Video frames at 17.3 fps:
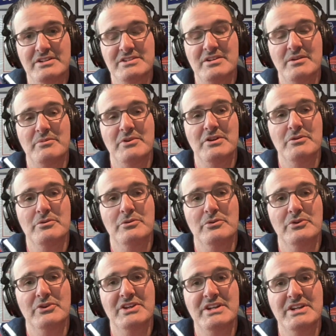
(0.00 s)
Somebody who
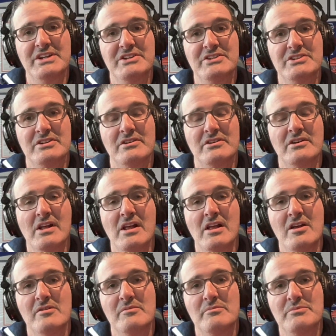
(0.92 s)
will need to
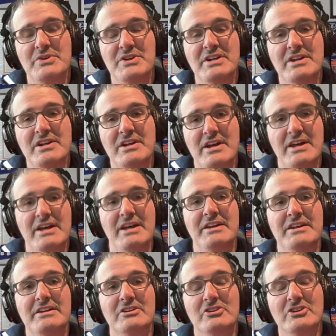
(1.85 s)
be
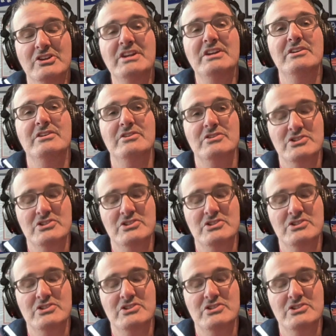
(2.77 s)
an elite